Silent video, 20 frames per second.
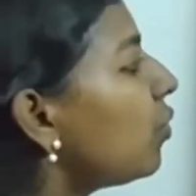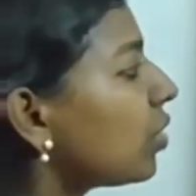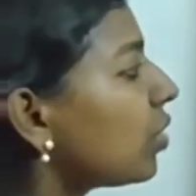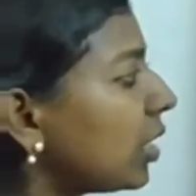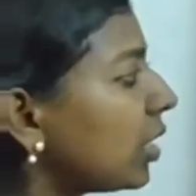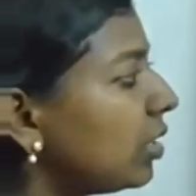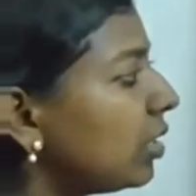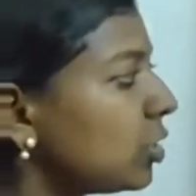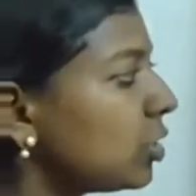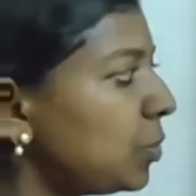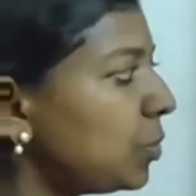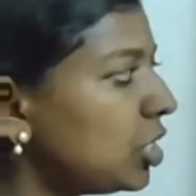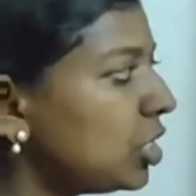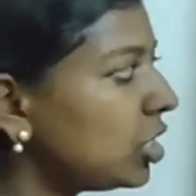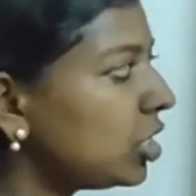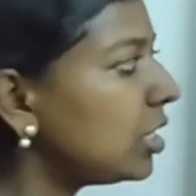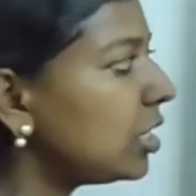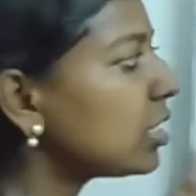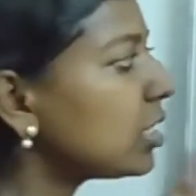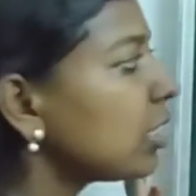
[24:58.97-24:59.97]
For other
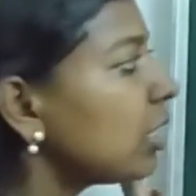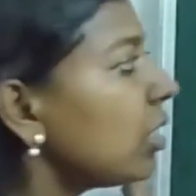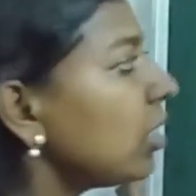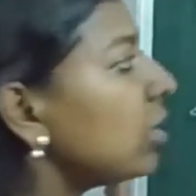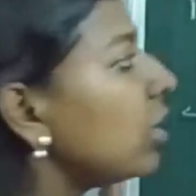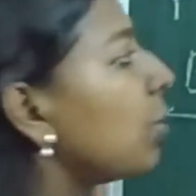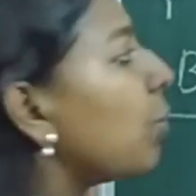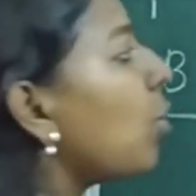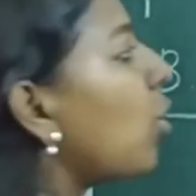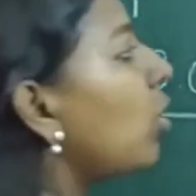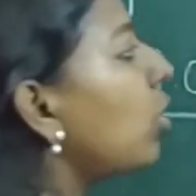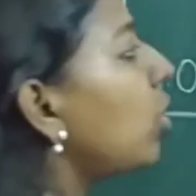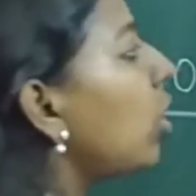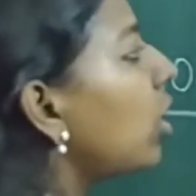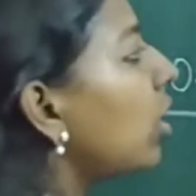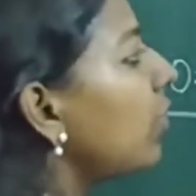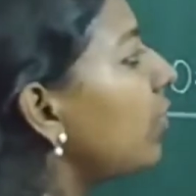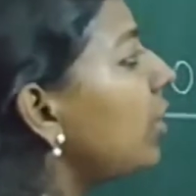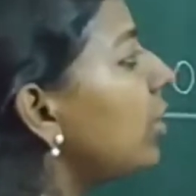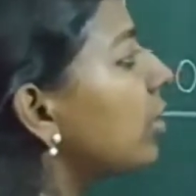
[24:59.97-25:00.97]
species, the bond
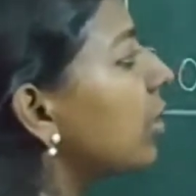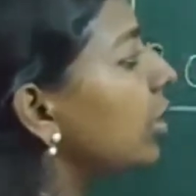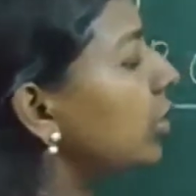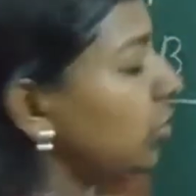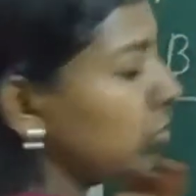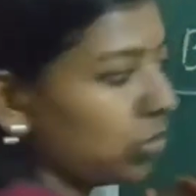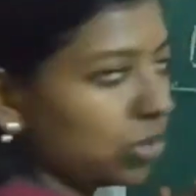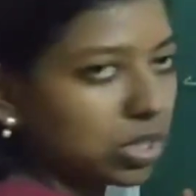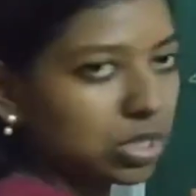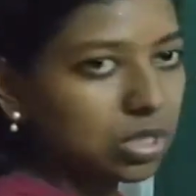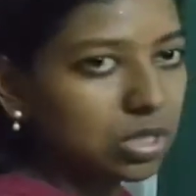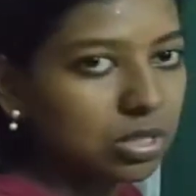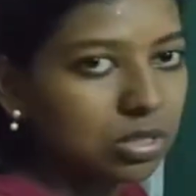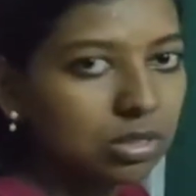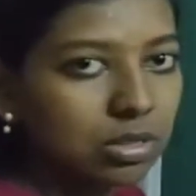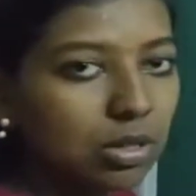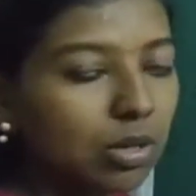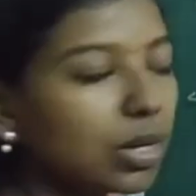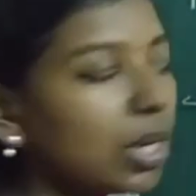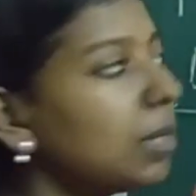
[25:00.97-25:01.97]
order will reduce.
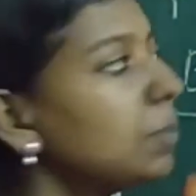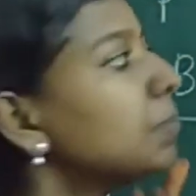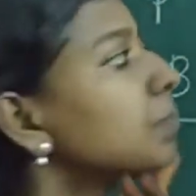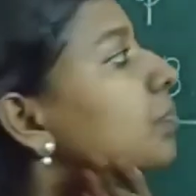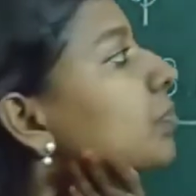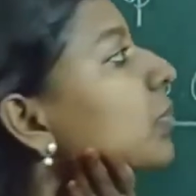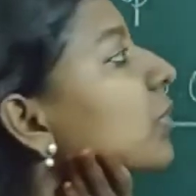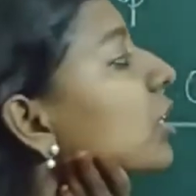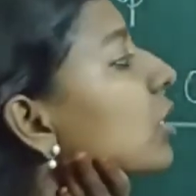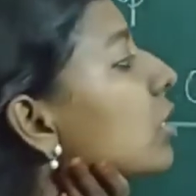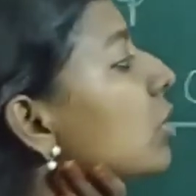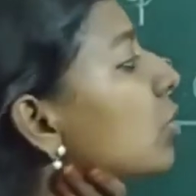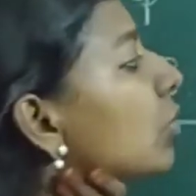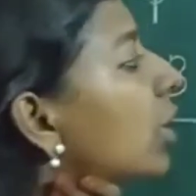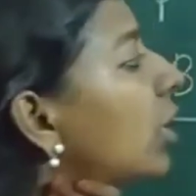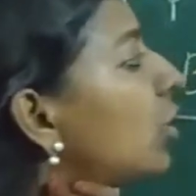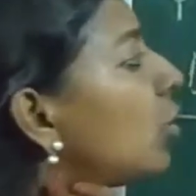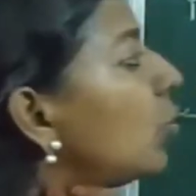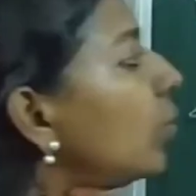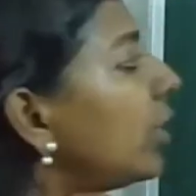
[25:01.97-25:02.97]
Okay? So you
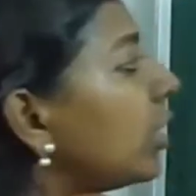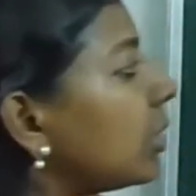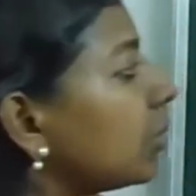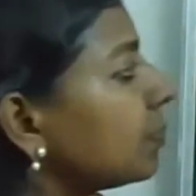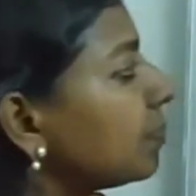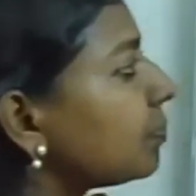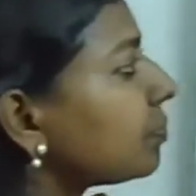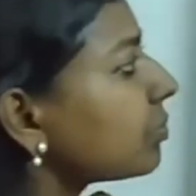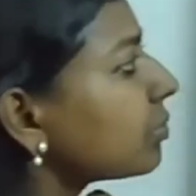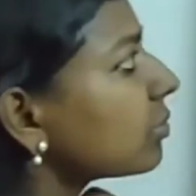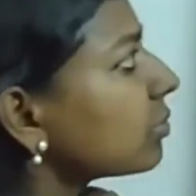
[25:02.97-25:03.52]
can do it.